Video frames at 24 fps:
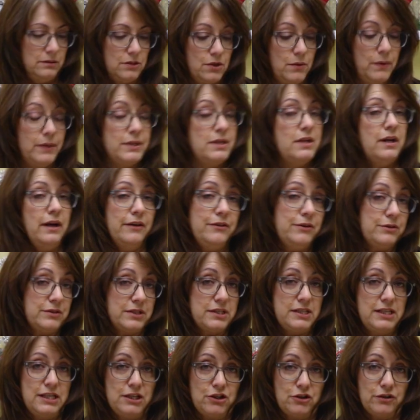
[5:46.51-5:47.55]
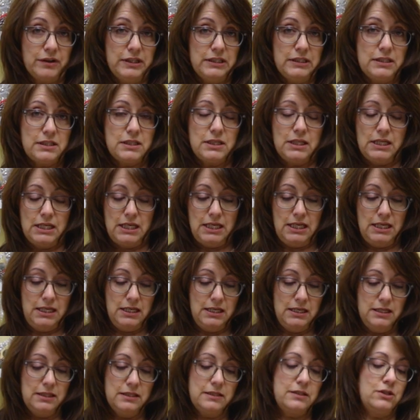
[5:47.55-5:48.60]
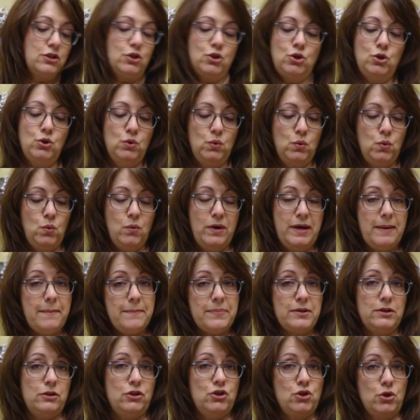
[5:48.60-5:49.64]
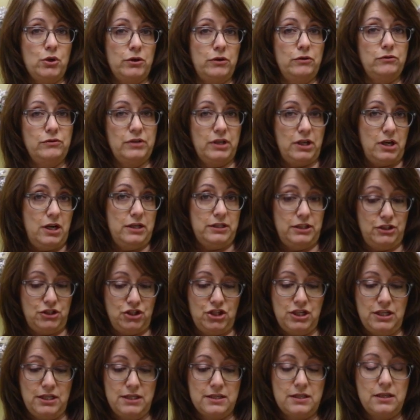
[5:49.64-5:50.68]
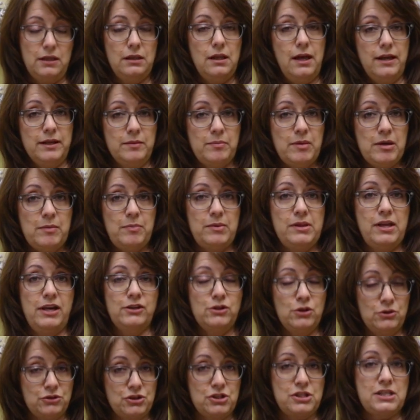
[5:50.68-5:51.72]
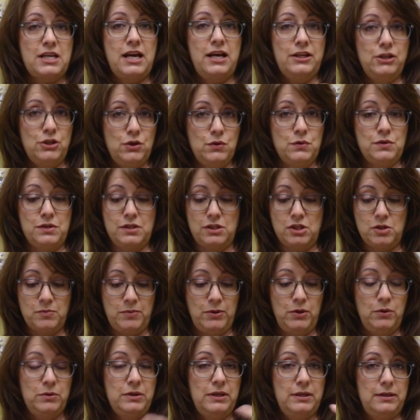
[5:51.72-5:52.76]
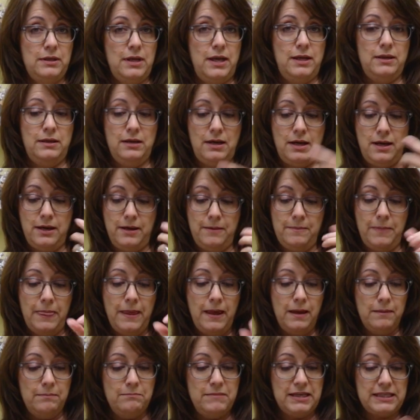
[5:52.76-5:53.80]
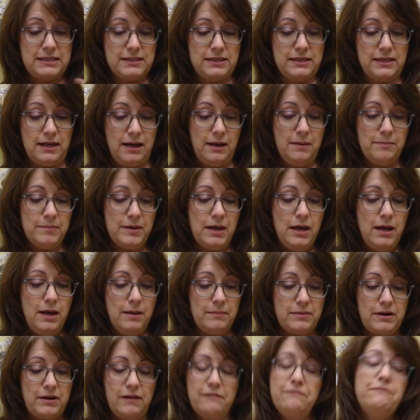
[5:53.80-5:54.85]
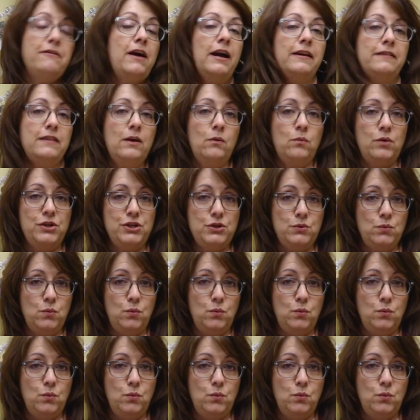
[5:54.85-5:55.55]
So another secret is to whip your ricotta cheese. A lot of people I know just kind of use the spoon and mix it up, but I find that when you